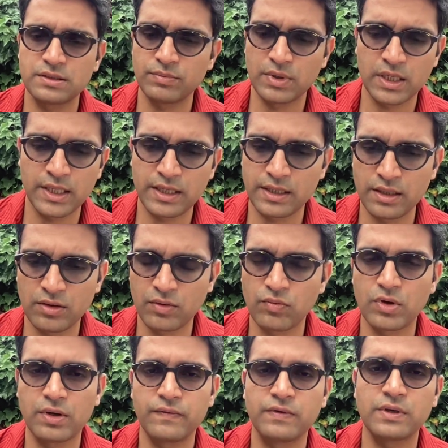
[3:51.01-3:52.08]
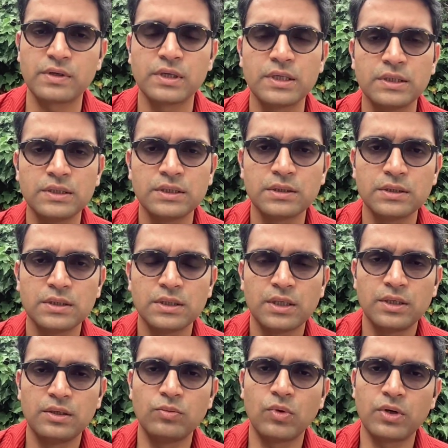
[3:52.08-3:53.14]
similarity or whatever
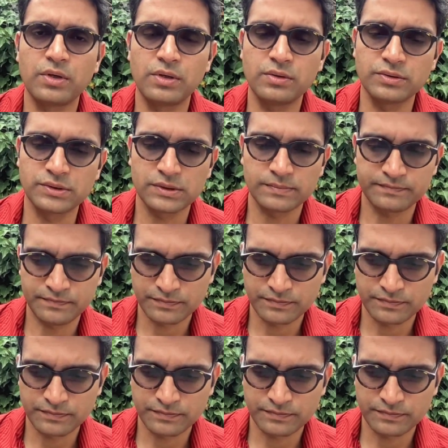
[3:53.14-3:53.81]
you want to use,